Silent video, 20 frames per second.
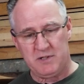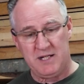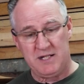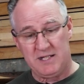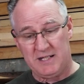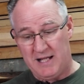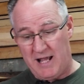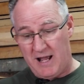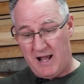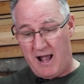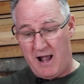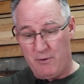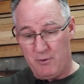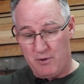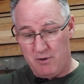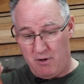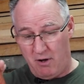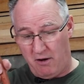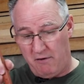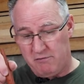we need to get
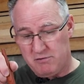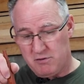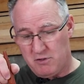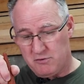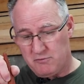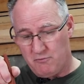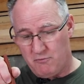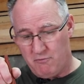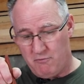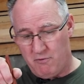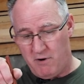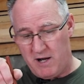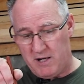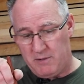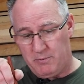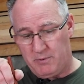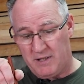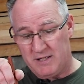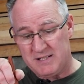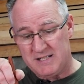our knife so it's
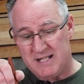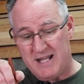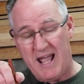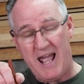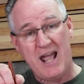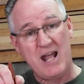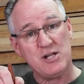right up against the